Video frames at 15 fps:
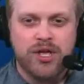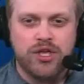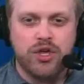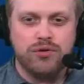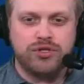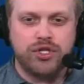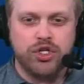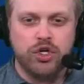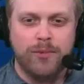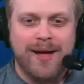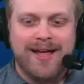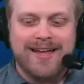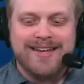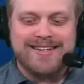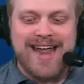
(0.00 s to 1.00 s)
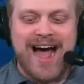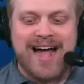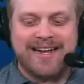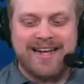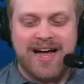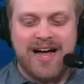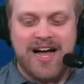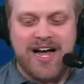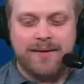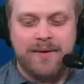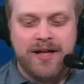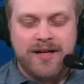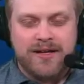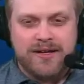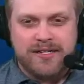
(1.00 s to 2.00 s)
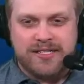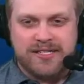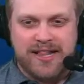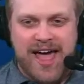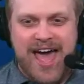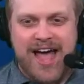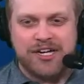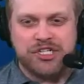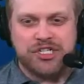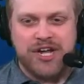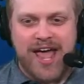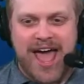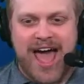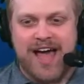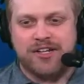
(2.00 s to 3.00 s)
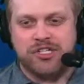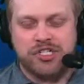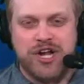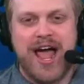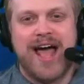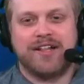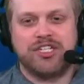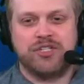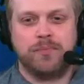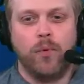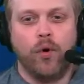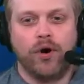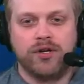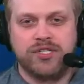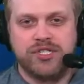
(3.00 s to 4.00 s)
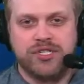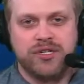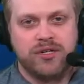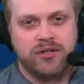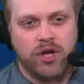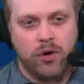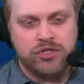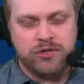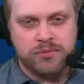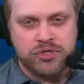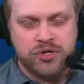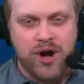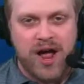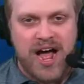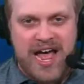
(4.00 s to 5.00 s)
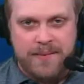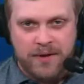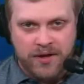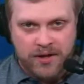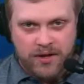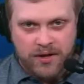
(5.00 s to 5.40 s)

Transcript: youtube.com slash at Chat Sports. Go subscribe.